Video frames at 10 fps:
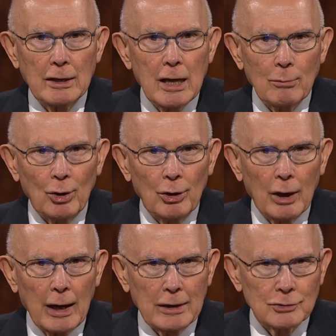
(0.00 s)

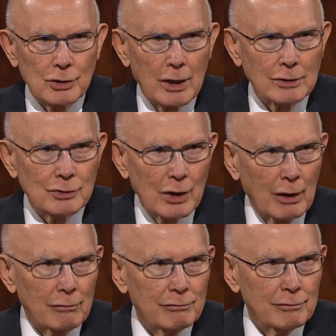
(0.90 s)
neighbor as
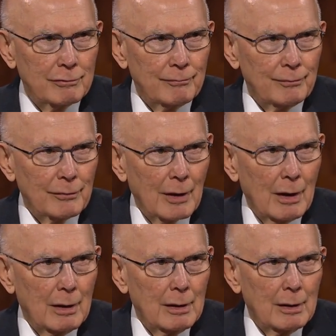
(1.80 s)
thyself.
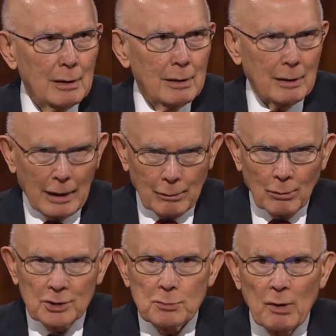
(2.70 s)
And it
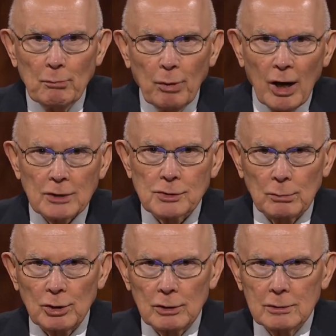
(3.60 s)
must be
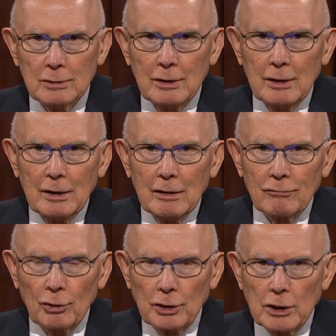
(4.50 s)
possible,
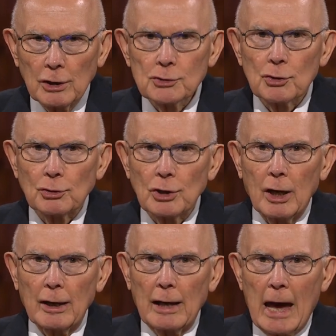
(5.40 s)
for he also
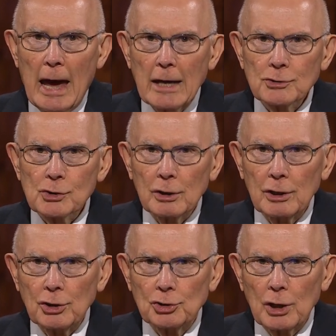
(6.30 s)
taught, ask
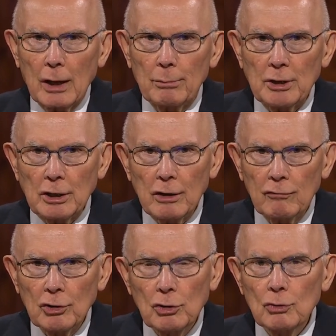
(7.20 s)
and it shall be
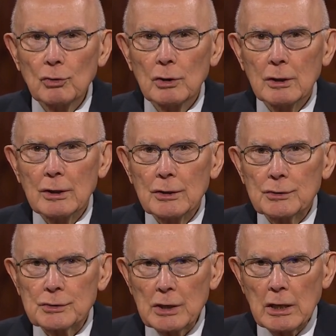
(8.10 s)
given you,
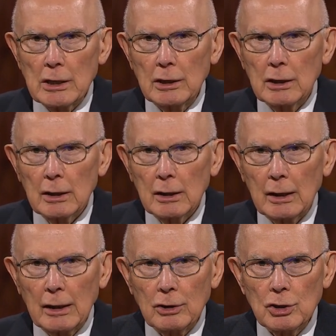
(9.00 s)
seek
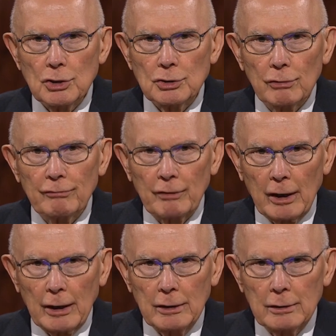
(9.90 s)
and ye shall
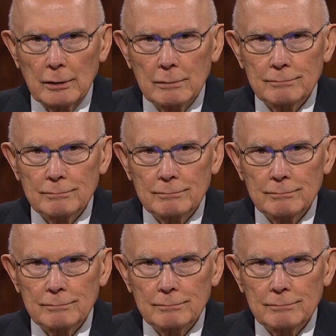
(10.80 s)
find.